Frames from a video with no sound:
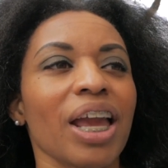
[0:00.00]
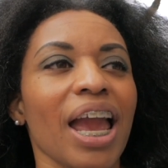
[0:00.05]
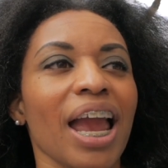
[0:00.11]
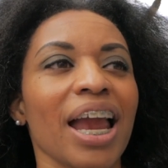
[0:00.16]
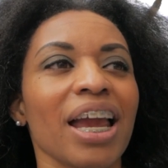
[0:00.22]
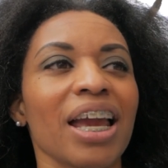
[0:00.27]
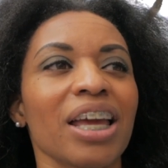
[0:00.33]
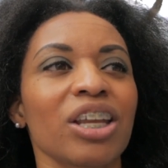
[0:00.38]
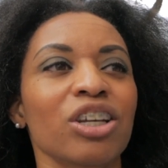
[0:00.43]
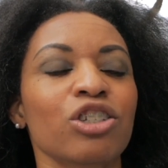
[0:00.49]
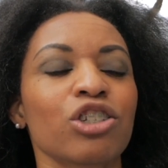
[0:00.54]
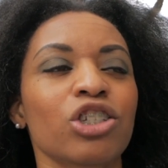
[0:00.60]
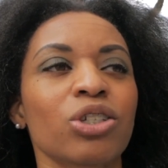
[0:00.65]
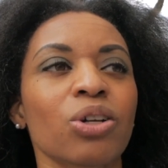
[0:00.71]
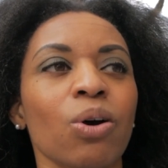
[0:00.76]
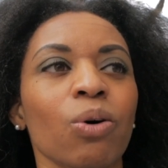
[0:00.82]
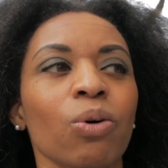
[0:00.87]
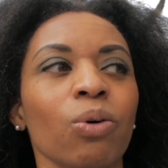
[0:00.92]
And
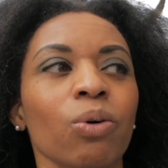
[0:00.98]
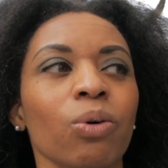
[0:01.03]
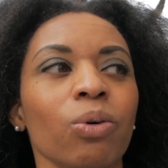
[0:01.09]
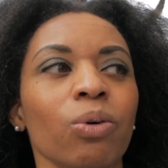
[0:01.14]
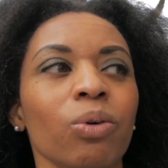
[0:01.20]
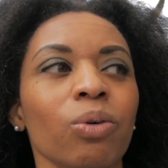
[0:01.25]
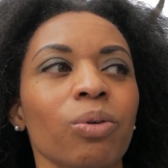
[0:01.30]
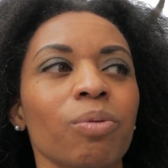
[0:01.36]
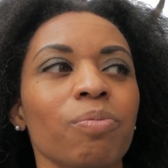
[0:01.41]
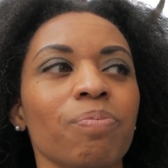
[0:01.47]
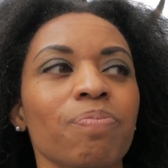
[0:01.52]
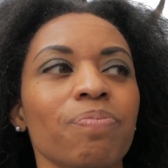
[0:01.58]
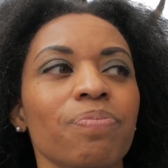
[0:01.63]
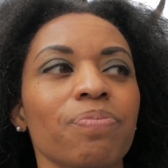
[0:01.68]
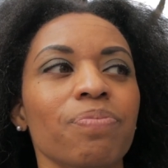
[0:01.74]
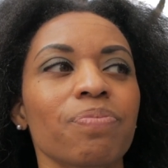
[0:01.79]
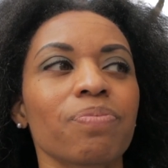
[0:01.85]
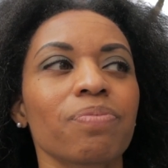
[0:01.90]
so
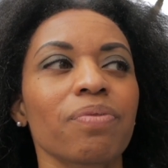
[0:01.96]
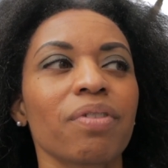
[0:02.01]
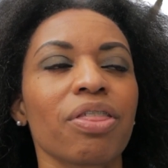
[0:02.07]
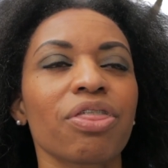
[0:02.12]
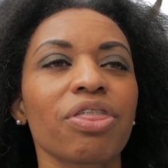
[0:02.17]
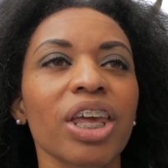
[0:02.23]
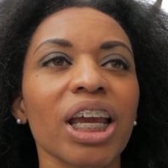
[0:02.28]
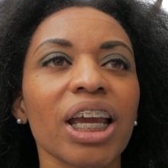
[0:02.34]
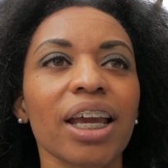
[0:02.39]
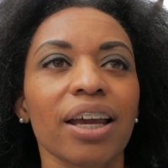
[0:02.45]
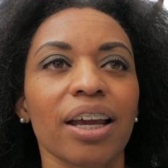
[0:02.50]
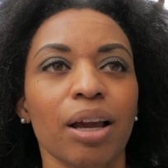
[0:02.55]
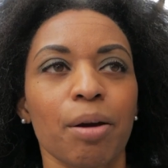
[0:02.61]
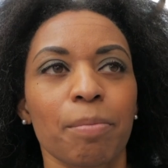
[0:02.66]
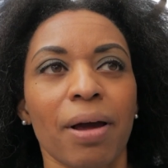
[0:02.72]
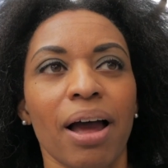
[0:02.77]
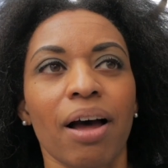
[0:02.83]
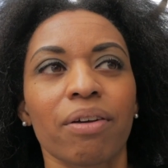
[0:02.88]
thinking
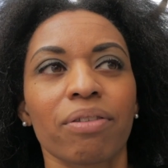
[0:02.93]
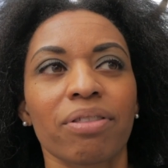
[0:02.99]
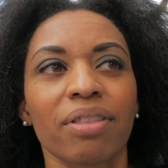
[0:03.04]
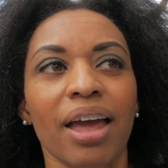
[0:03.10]
about